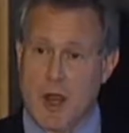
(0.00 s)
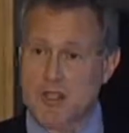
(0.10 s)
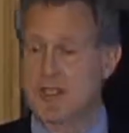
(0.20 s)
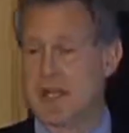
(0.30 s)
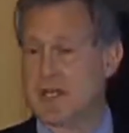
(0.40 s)

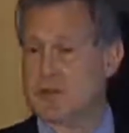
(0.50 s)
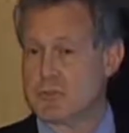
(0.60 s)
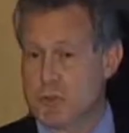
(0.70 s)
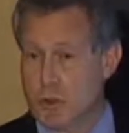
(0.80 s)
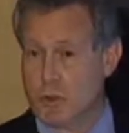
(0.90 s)
our
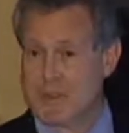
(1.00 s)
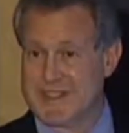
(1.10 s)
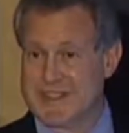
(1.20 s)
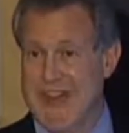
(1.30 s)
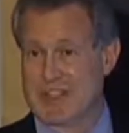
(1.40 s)
genetic pool
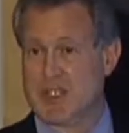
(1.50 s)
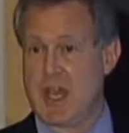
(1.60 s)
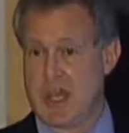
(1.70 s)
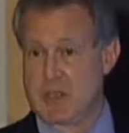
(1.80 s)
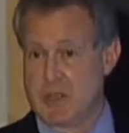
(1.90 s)
did not
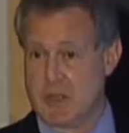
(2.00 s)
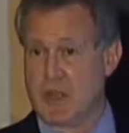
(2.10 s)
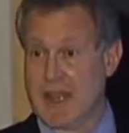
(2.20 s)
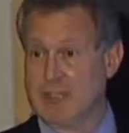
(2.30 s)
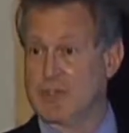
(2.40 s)
change in the
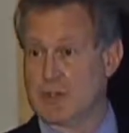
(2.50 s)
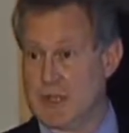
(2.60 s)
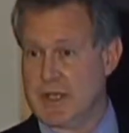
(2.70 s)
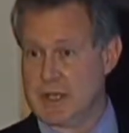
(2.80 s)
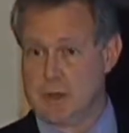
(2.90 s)
last
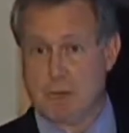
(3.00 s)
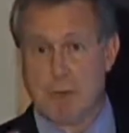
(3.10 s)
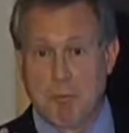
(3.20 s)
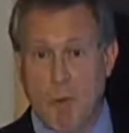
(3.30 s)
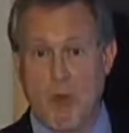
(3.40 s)
30 years.
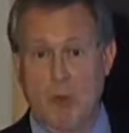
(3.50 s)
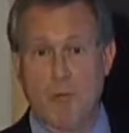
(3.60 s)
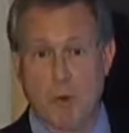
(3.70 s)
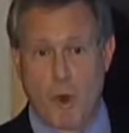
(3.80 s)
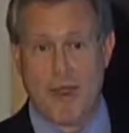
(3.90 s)
But boy, oh
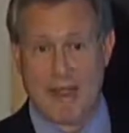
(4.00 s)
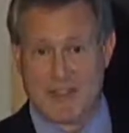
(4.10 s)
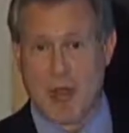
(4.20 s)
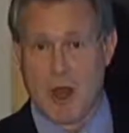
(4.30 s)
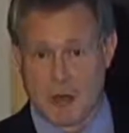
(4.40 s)
boy,
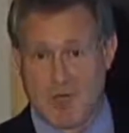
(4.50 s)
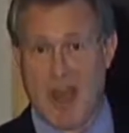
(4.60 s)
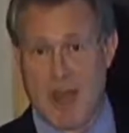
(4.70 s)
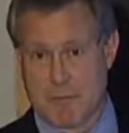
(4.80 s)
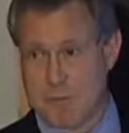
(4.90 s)
has our
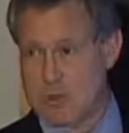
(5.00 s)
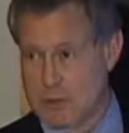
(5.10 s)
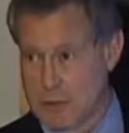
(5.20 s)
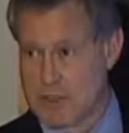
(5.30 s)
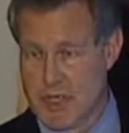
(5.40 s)
environment
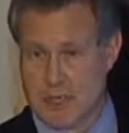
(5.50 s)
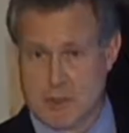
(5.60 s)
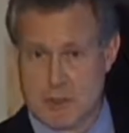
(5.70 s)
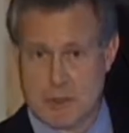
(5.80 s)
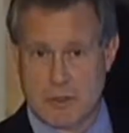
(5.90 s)
sure
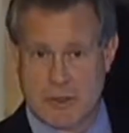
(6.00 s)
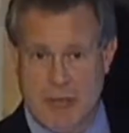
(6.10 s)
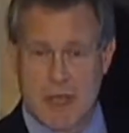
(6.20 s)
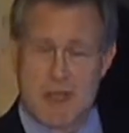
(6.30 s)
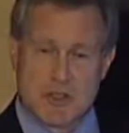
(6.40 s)
changed.
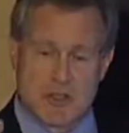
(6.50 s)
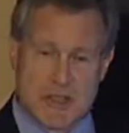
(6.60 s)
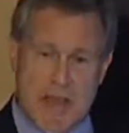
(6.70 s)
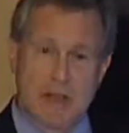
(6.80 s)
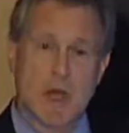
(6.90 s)
Okay? So
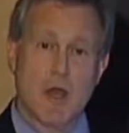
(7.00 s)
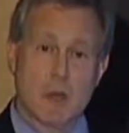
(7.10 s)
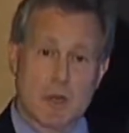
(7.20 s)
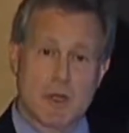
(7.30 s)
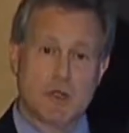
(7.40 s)
tonight,
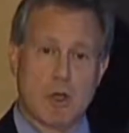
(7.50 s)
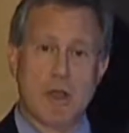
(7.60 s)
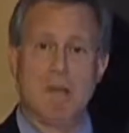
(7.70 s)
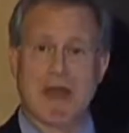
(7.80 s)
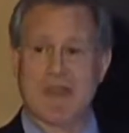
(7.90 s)
we're going to
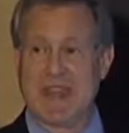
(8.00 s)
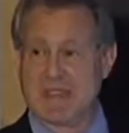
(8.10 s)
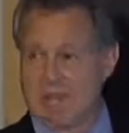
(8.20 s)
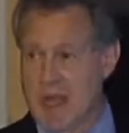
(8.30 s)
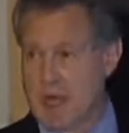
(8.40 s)
talk about the
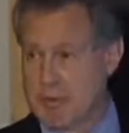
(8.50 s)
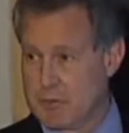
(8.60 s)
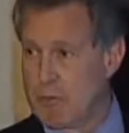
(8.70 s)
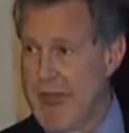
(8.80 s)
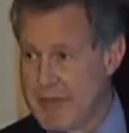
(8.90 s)

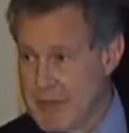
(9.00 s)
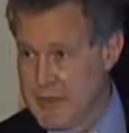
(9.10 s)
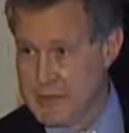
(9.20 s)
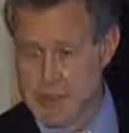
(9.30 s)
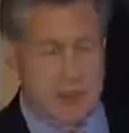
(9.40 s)
environment rather
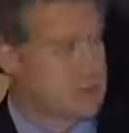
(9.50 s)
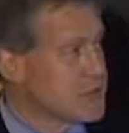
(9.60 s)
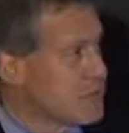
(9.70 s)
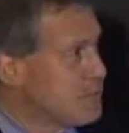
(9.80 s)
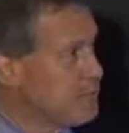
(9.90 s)
than
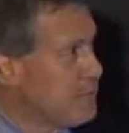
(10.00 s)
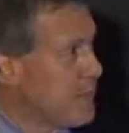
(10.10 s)
genes.